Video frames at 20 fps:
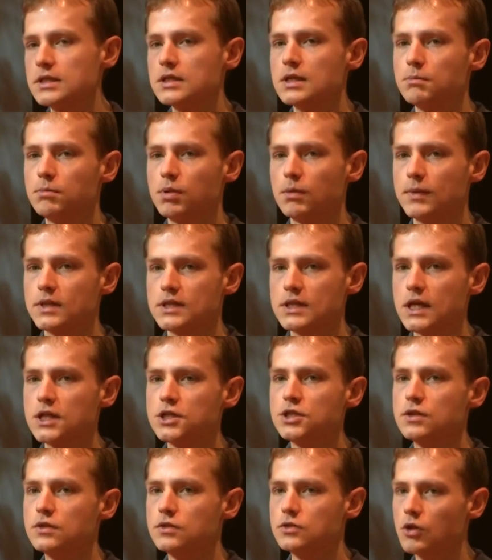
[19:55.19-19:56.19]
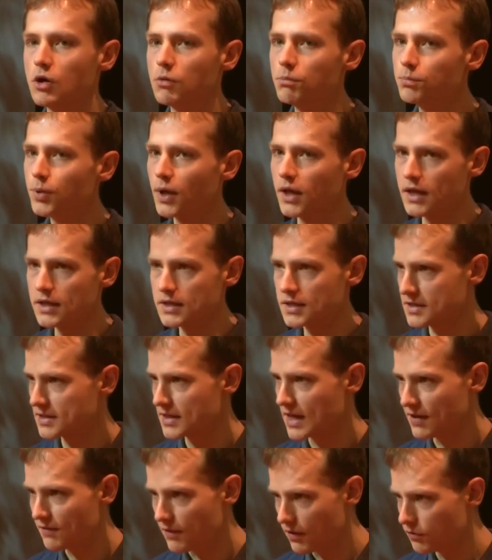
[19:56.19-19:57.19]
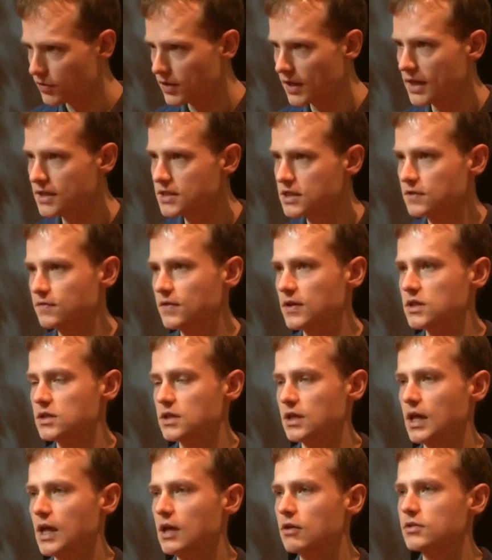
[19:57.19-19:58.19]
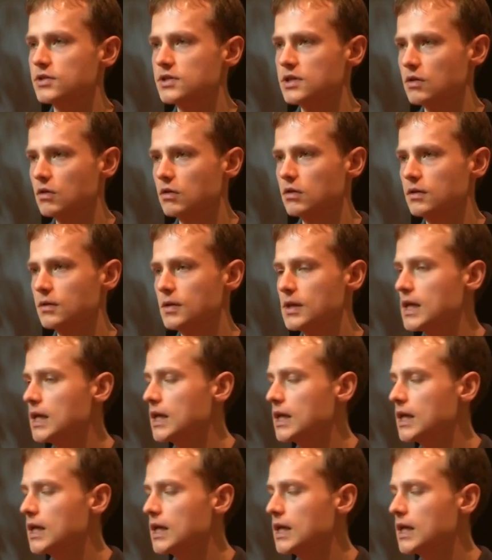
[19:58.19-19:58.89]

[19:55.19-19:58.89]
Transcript: implementation of the DOM, but it doesn't have every latest feature here and so on.